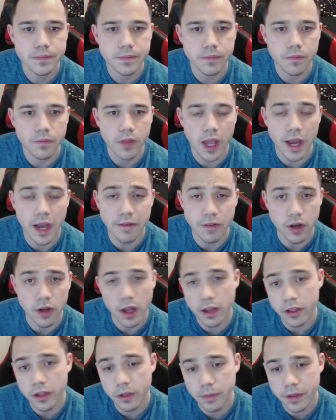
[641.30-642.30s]
I have a
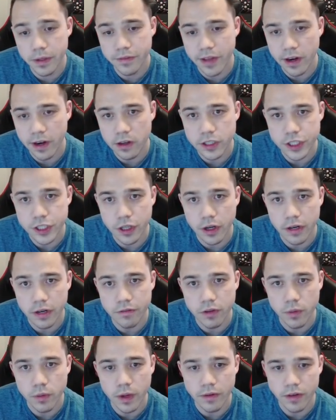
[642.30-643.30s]
little bit of energy on it
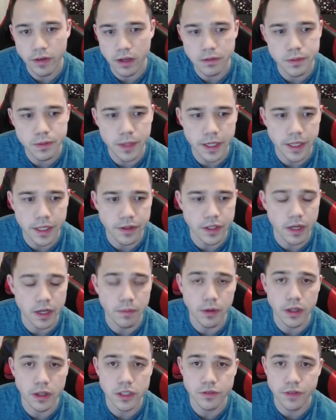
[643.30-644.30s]
for whatever comes back in. The
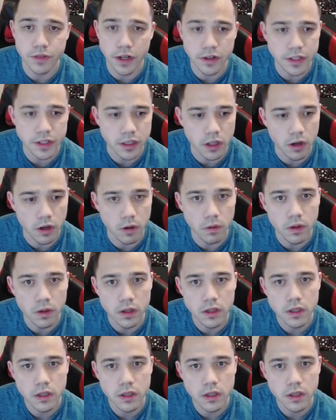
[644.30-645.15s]
Umbreon's very low.